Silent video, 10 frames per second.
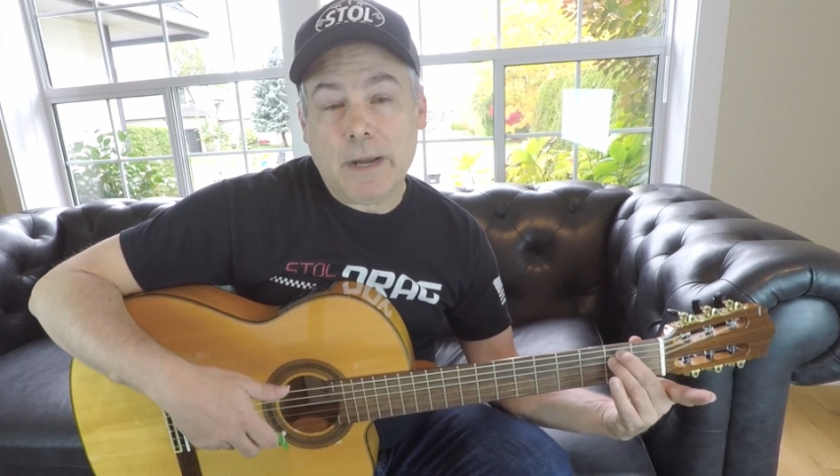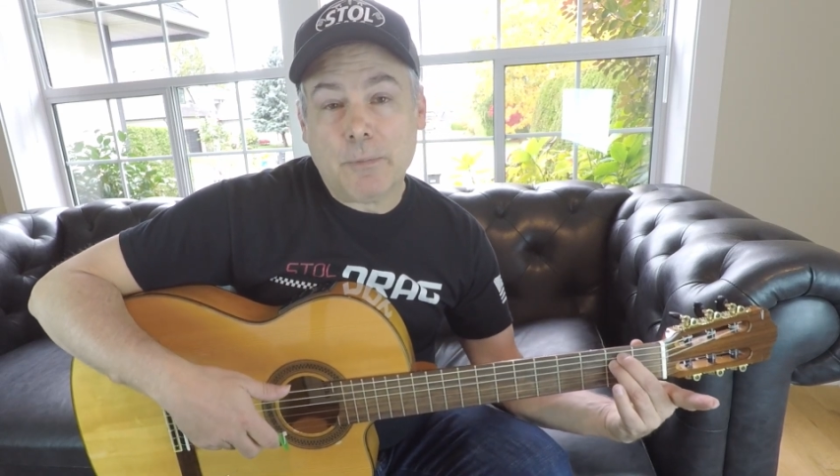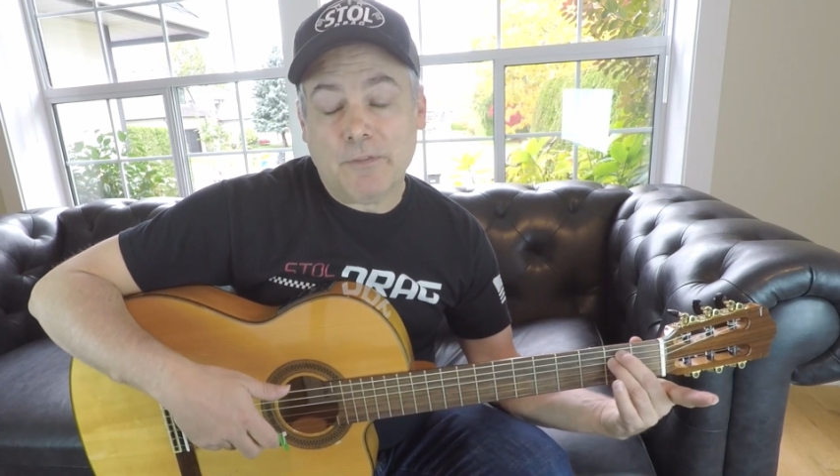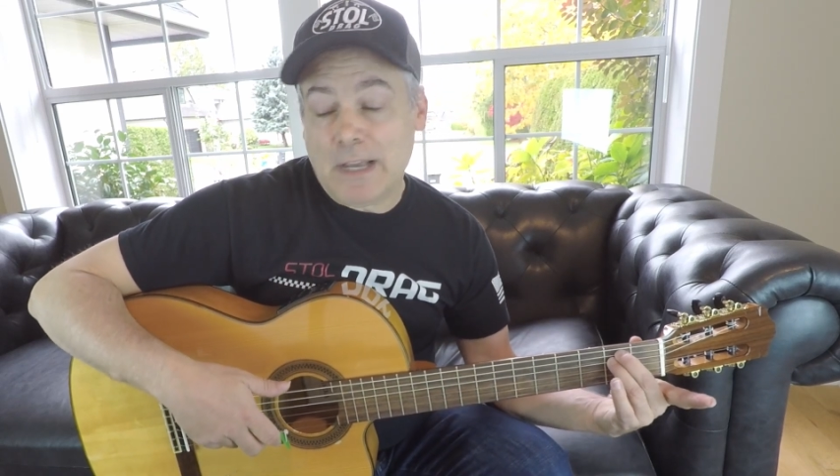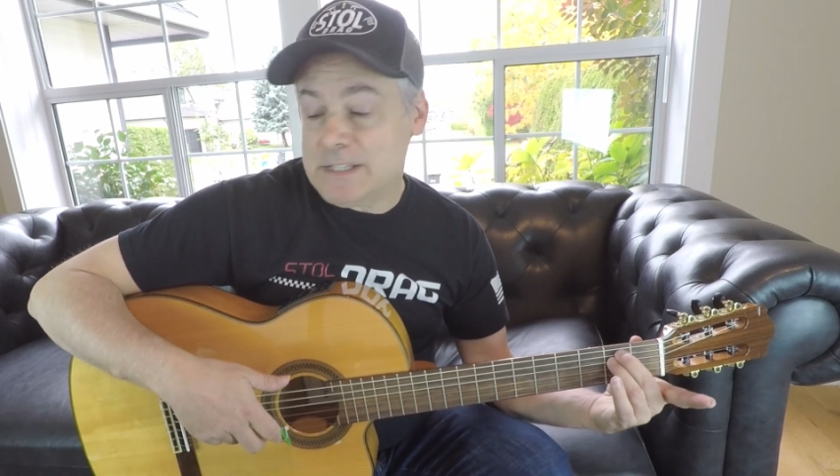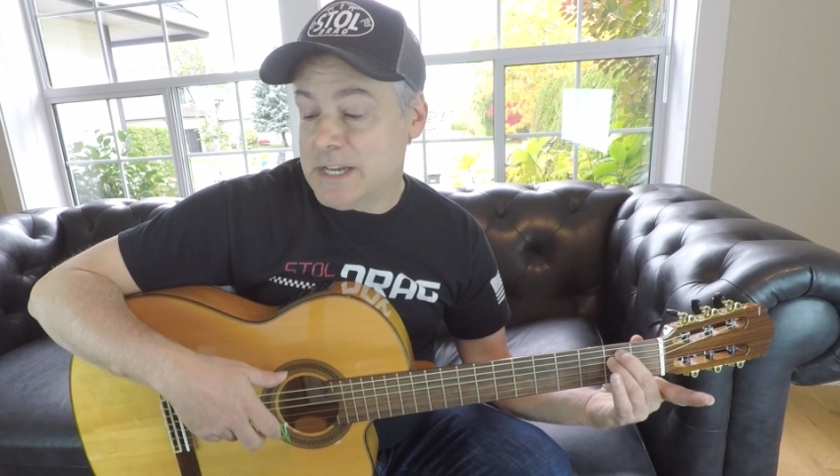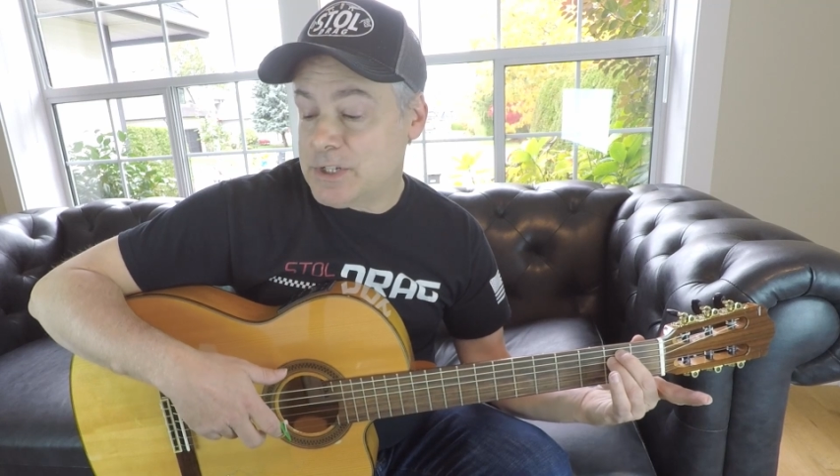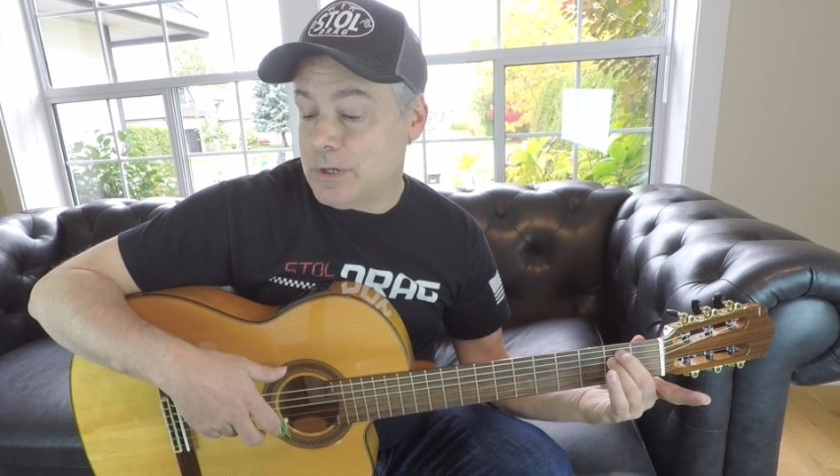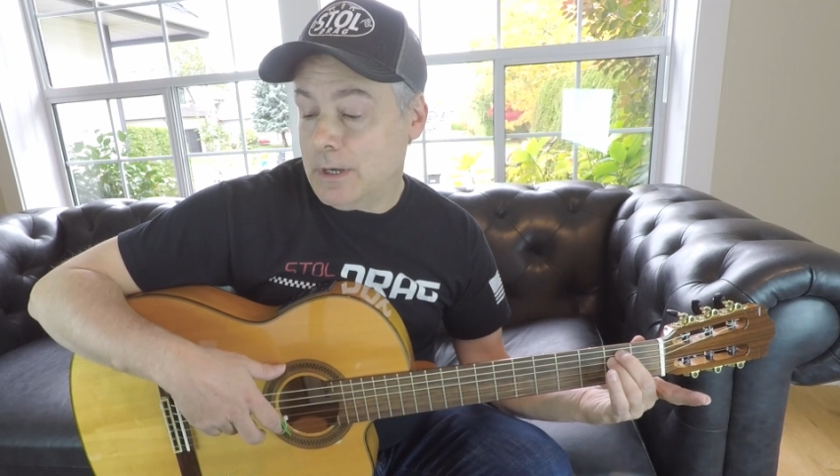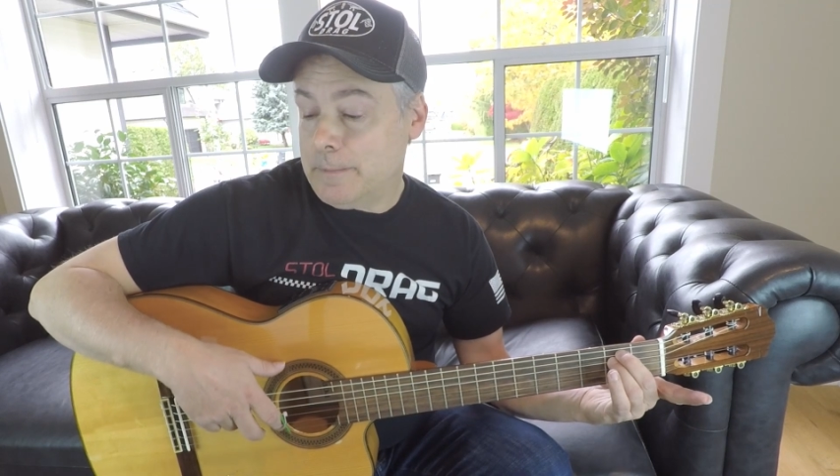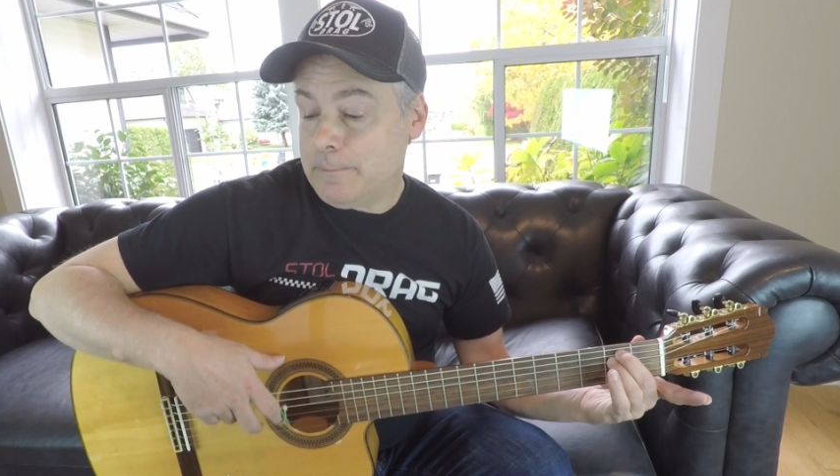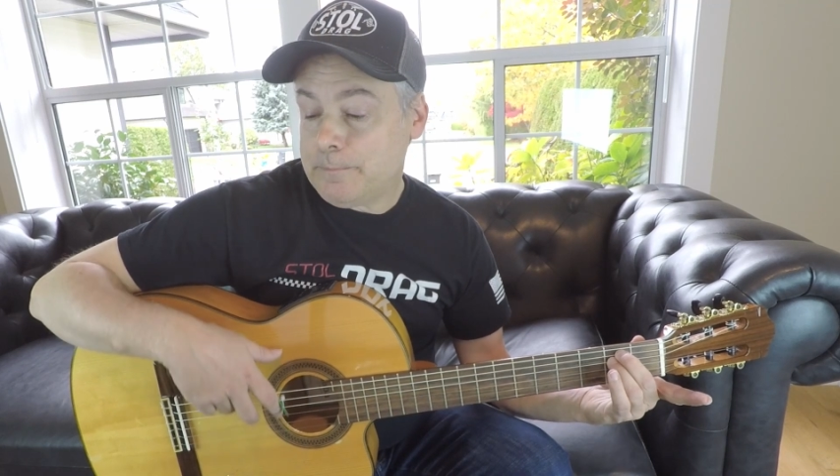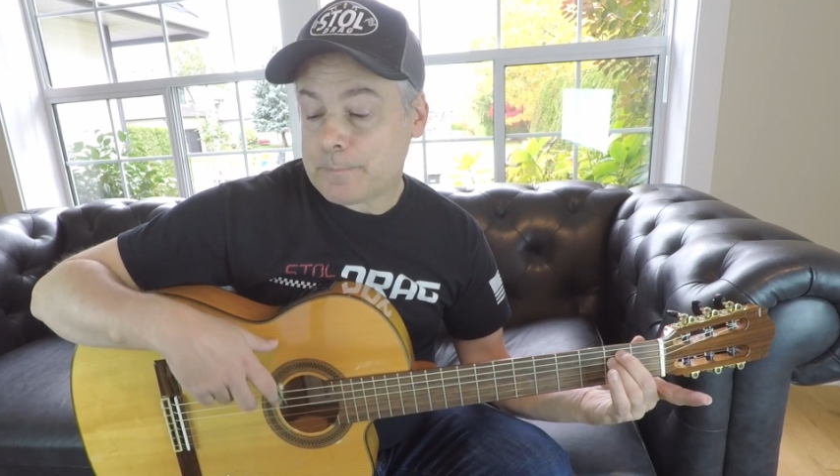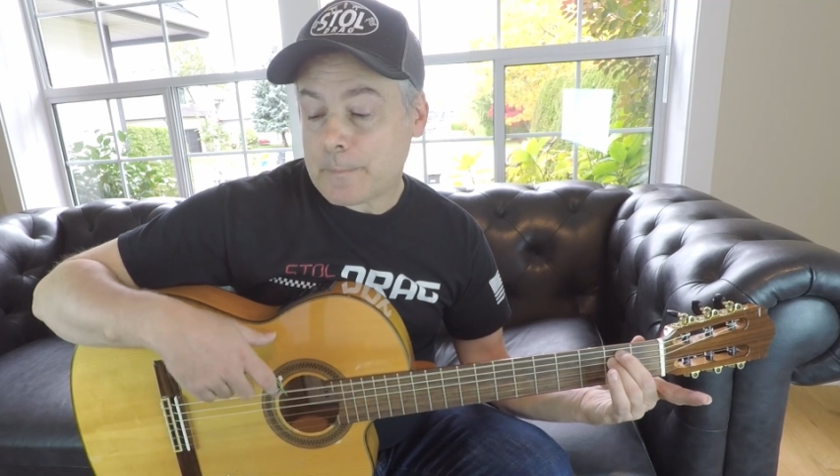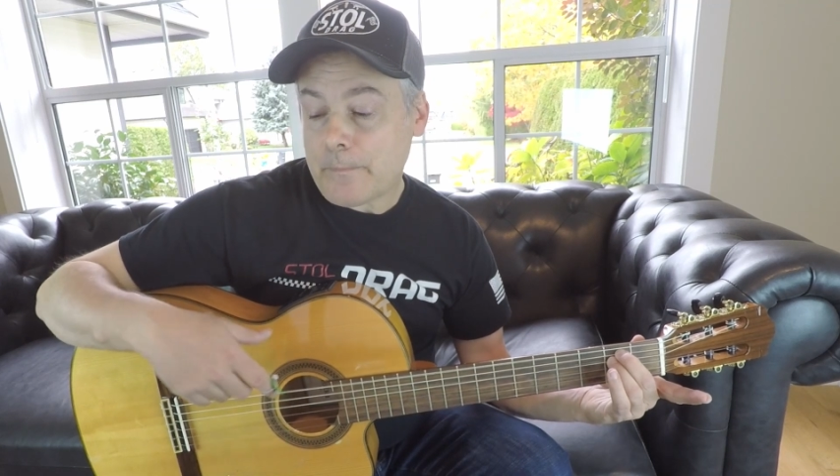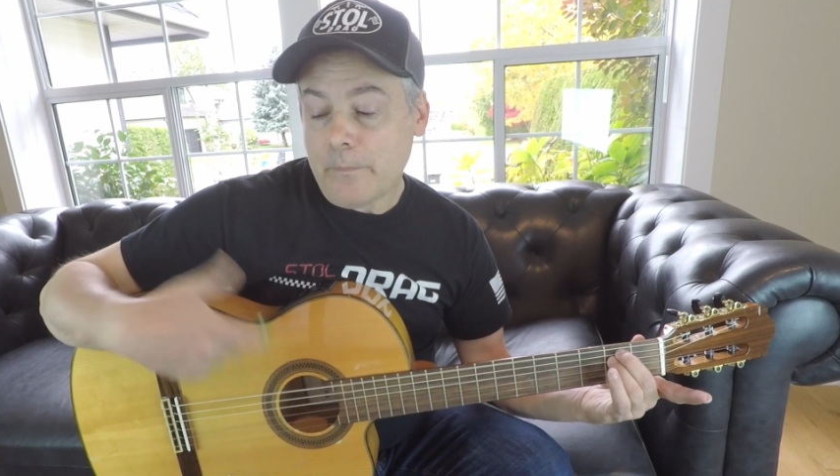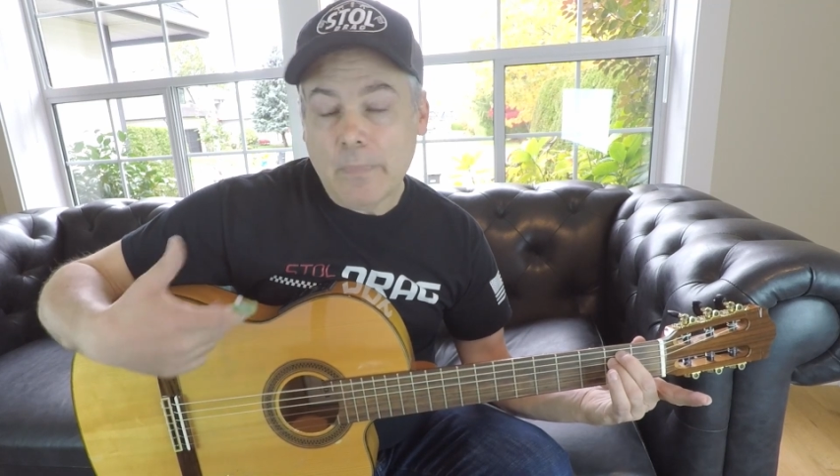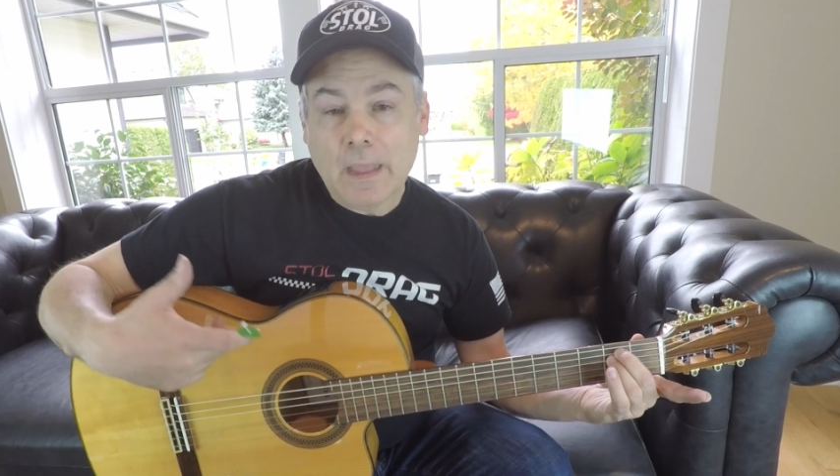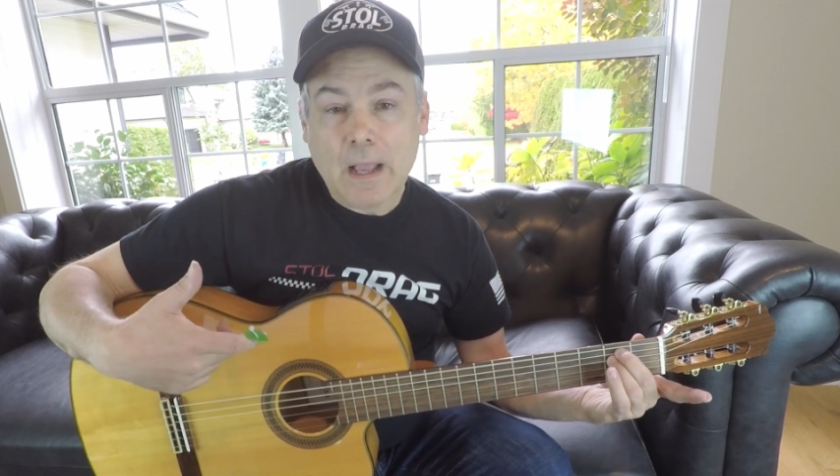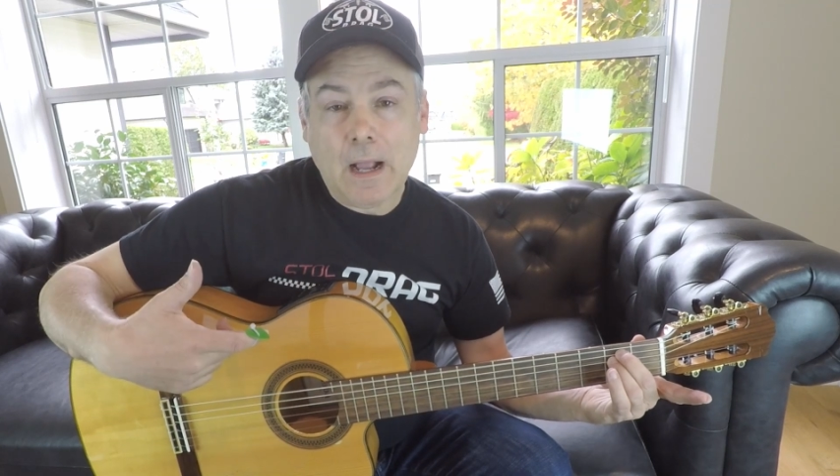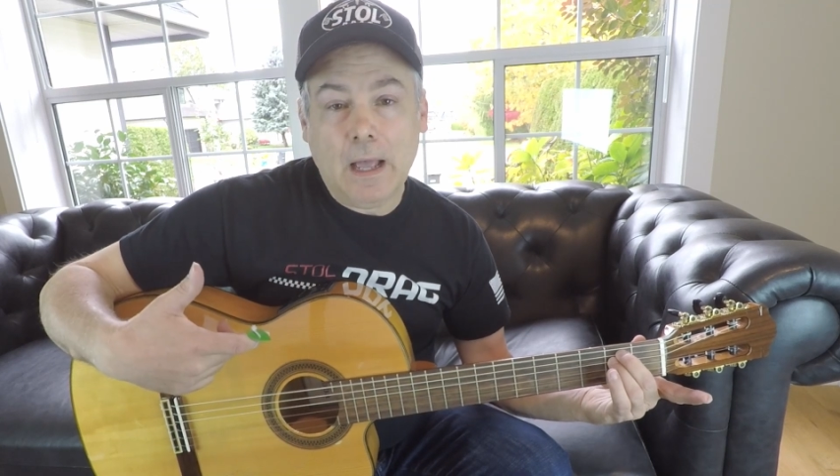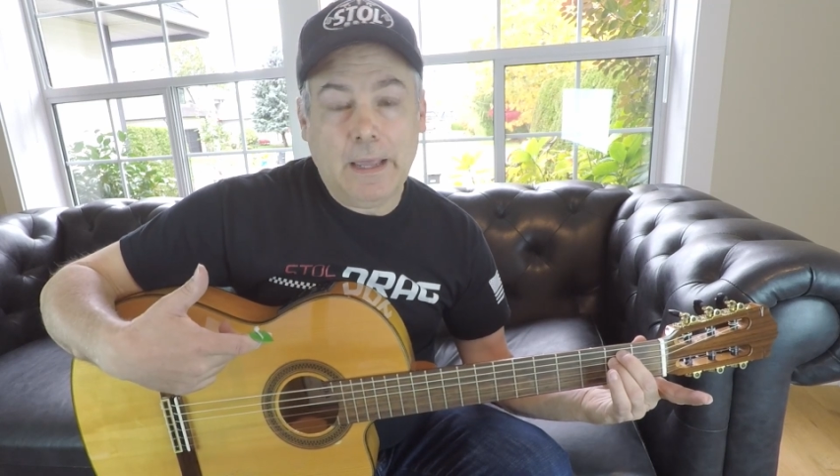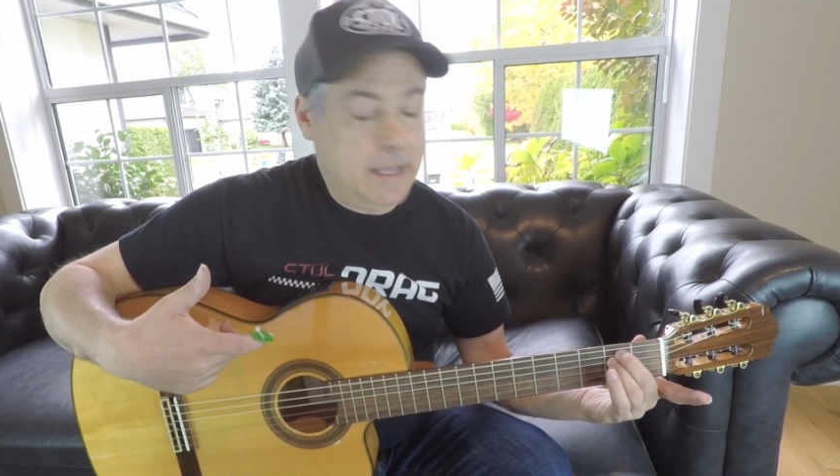improvisation on.